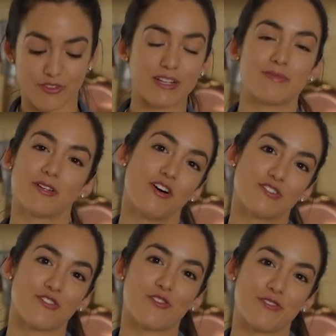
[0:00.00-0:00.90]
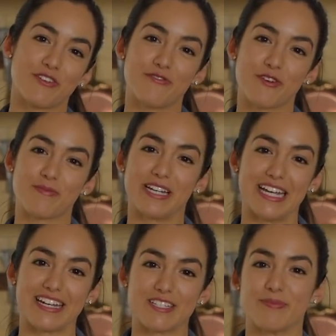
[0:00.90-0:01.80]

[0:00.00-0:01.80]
The recipe calls for 3 to 4 bananas,